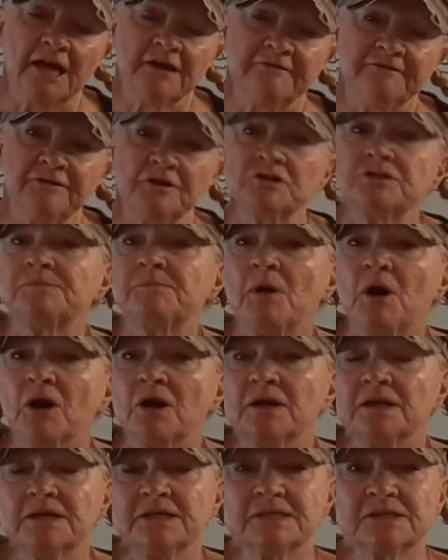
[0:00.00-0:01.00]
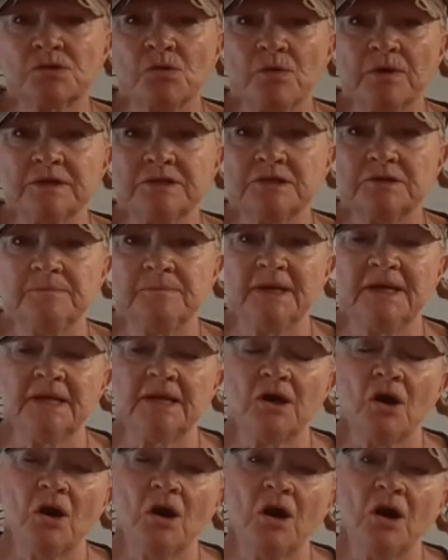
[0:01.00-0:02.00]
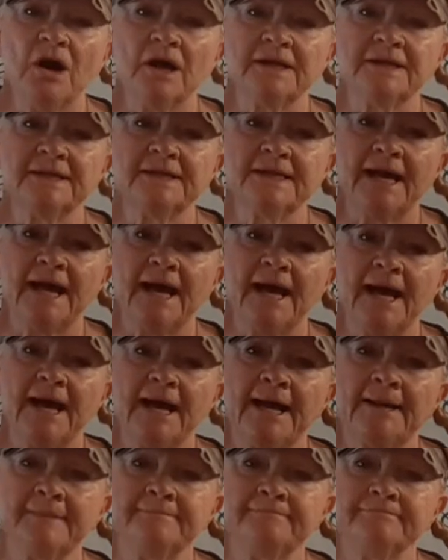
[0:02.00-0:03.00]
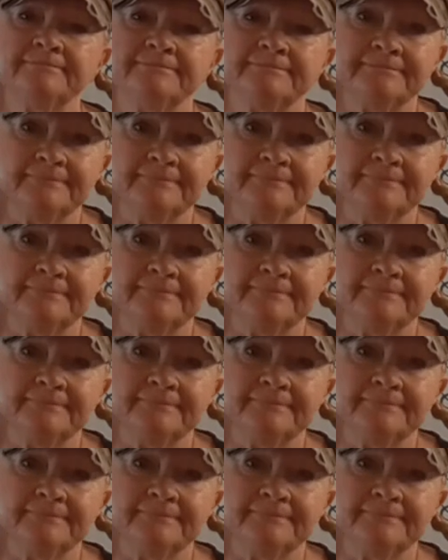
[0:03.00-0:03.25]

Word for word: First part is going to be on um,